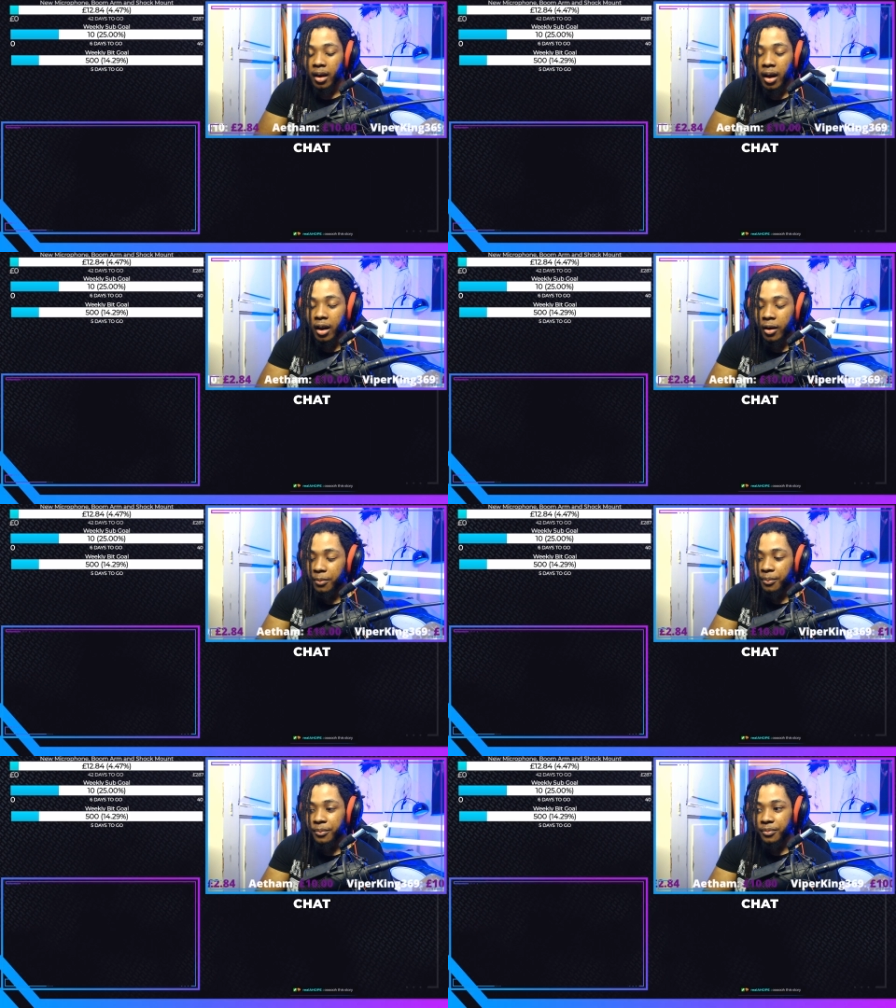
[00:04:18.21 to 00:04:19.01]

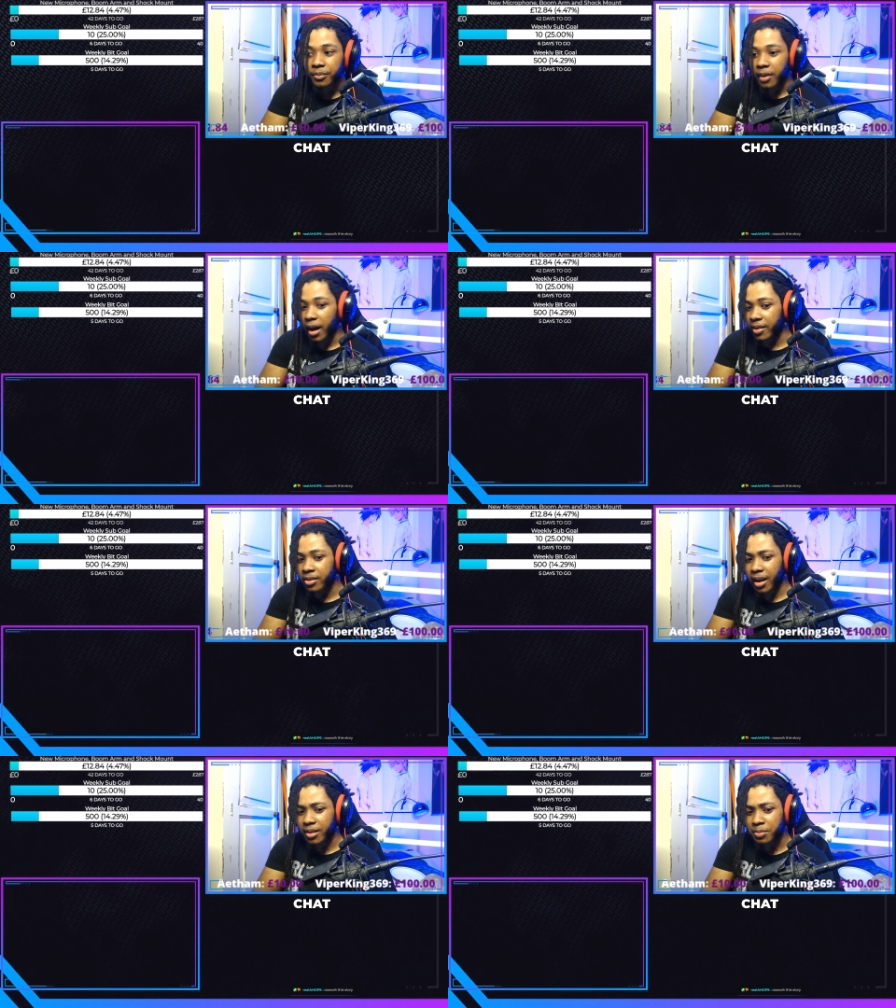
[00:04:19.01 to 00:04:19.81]
um, and
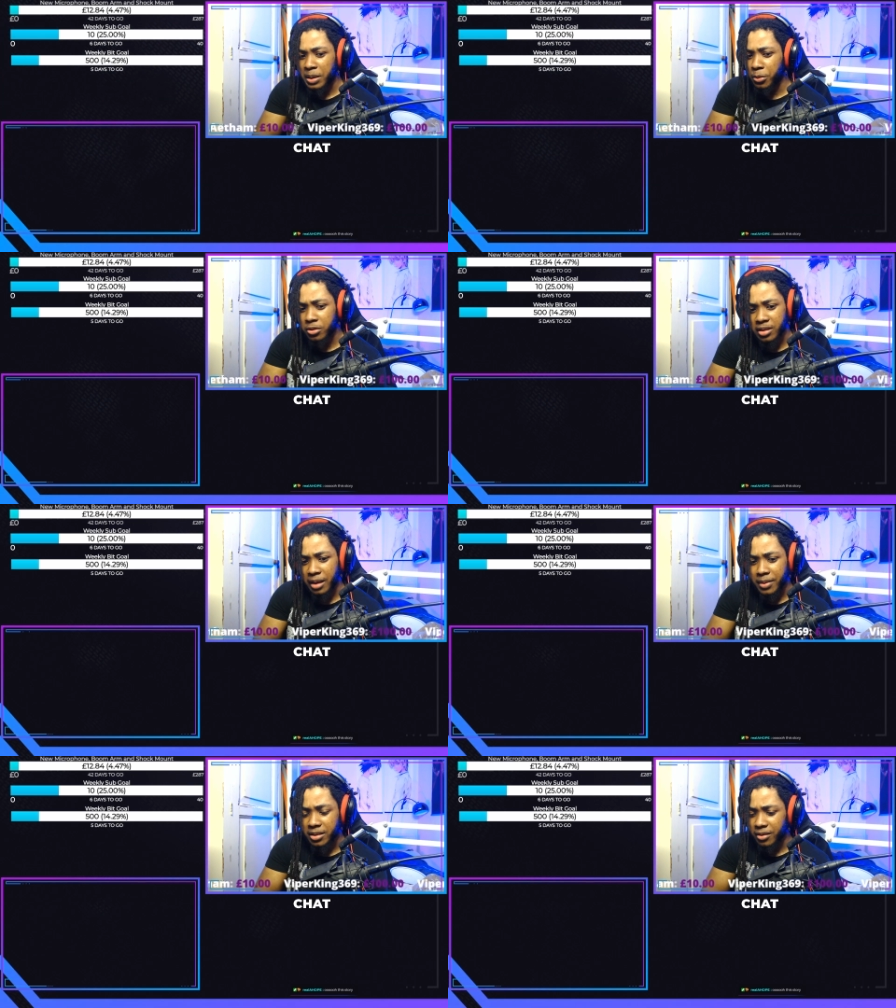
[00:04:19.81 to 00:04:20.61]
like people were just like
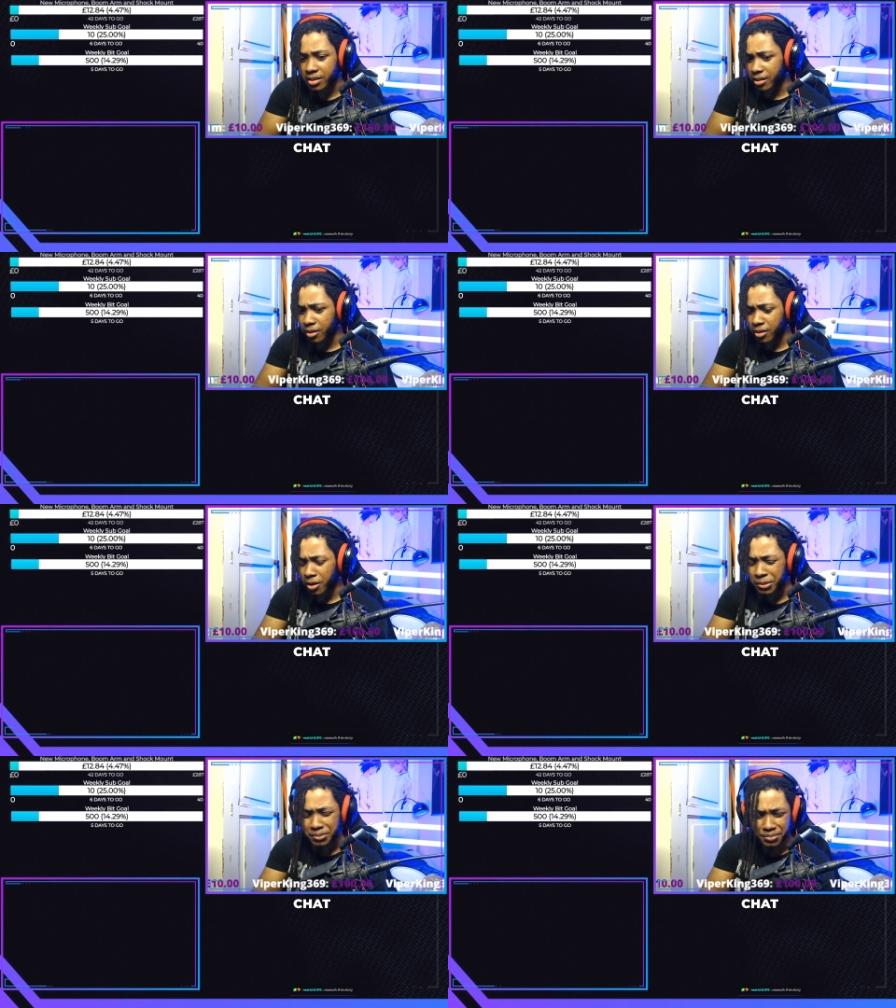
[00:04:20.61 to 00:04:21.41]
messing around, like,
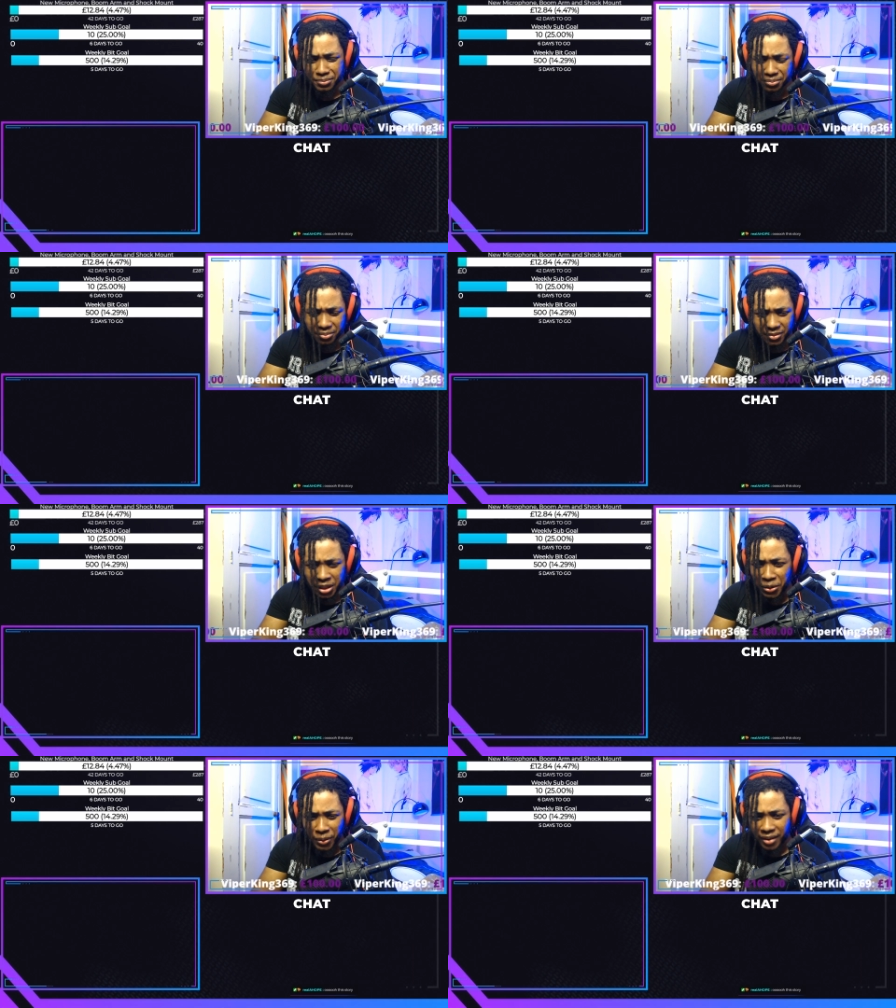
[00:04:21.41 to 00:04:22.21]
yo, you
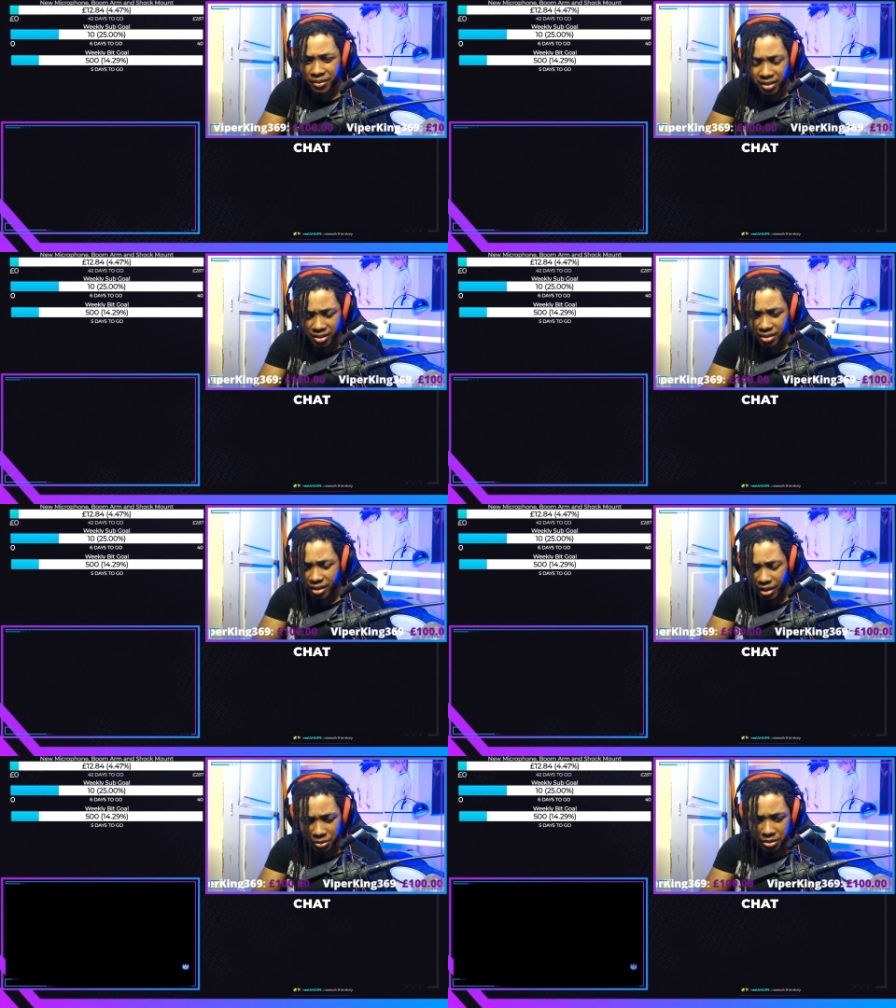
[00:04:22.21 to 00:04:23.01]
know, why haven't they
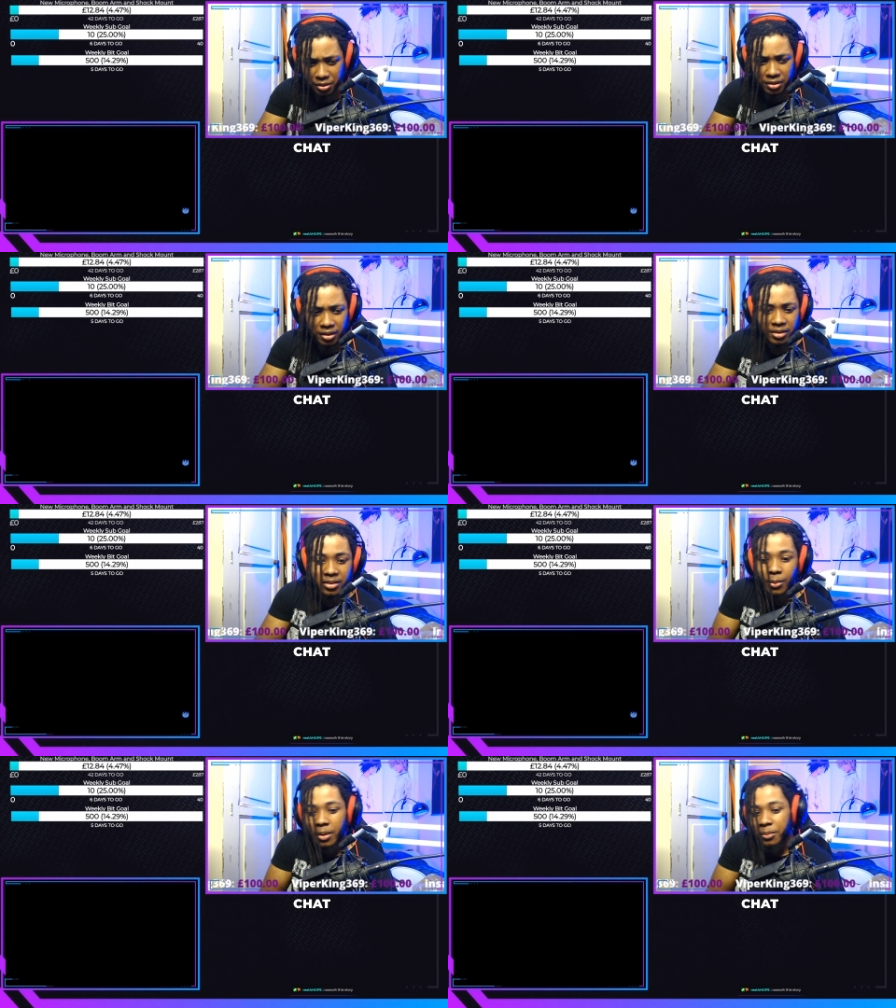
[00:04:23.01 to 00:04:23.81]
started? Like, what's going on?
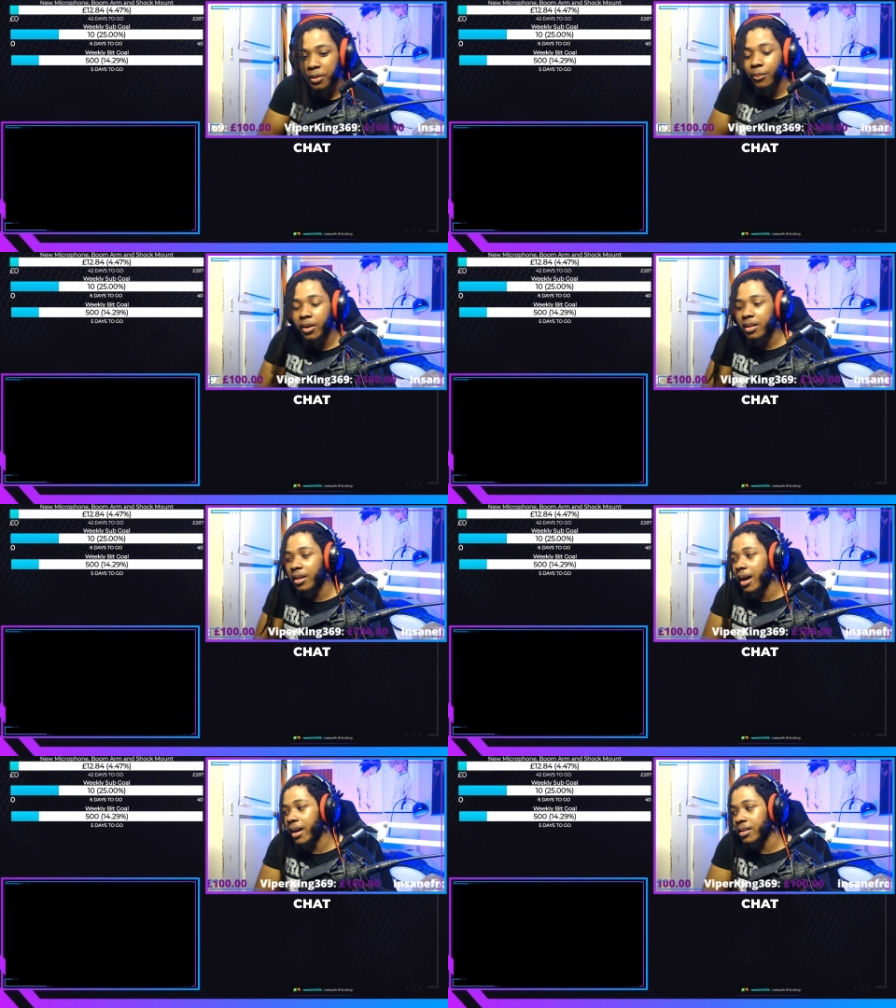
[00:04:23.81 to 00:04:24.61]
So at one point, one of the
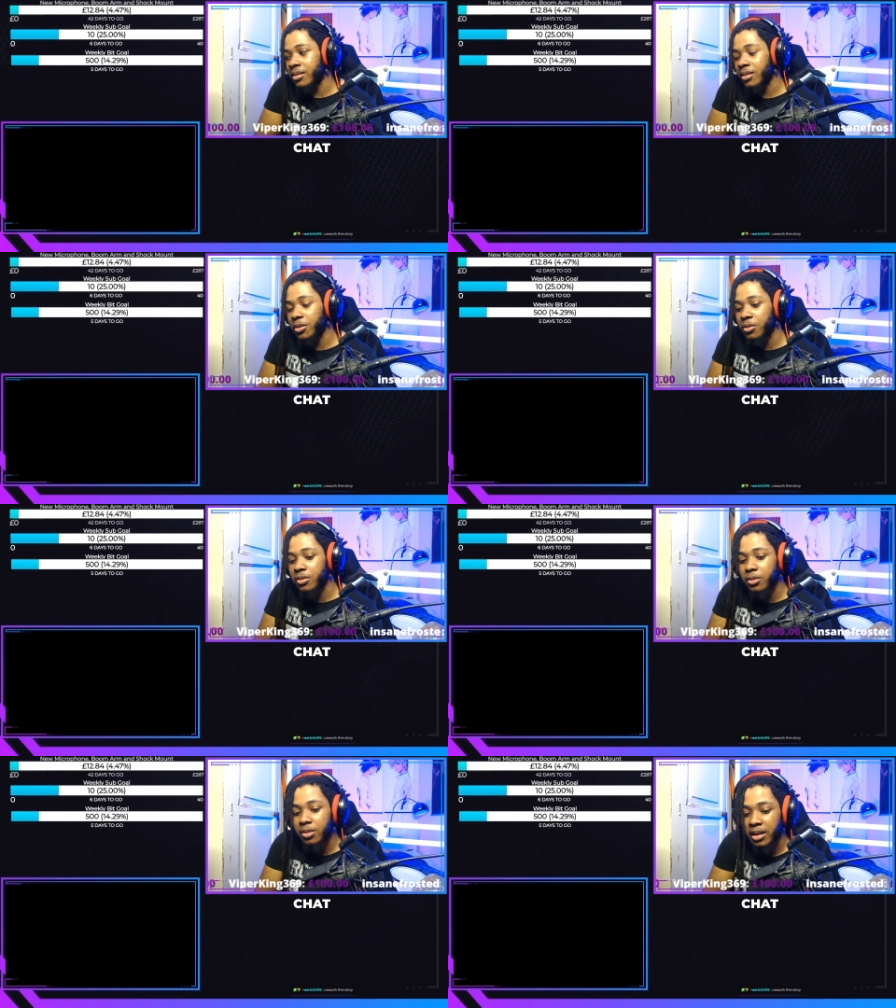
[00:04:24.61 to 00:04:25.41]
guys who's
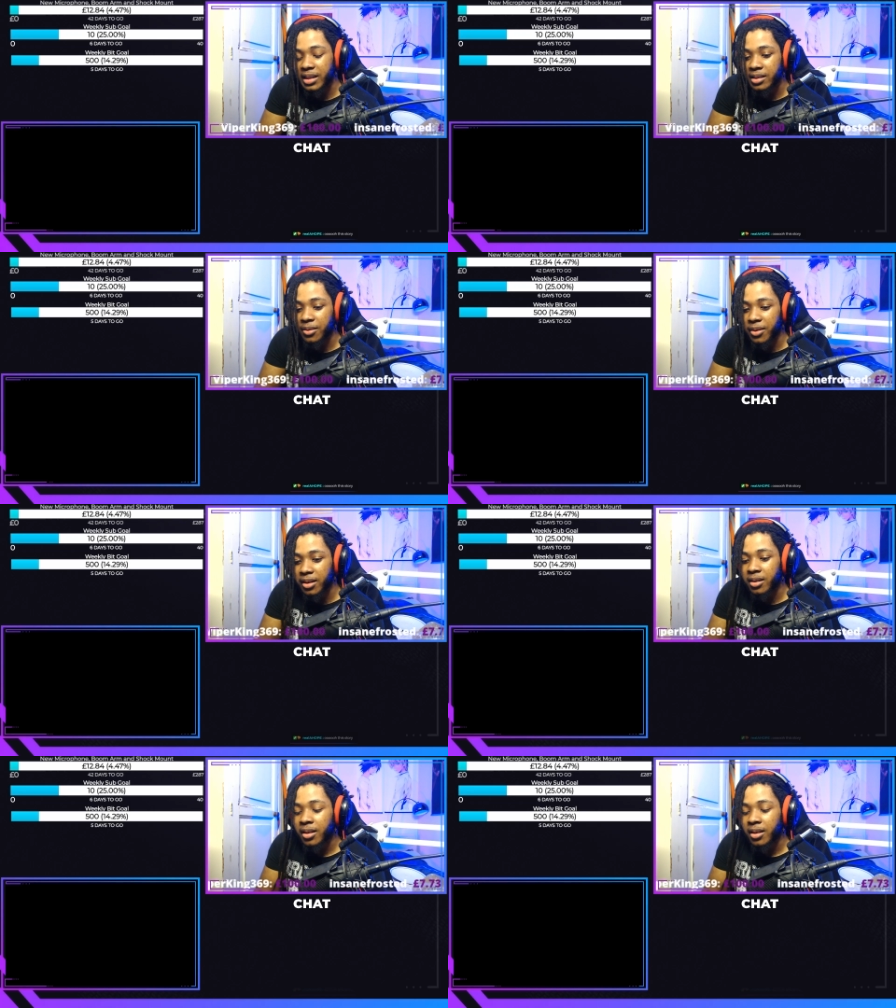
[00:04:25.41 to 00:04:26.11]
organized the event,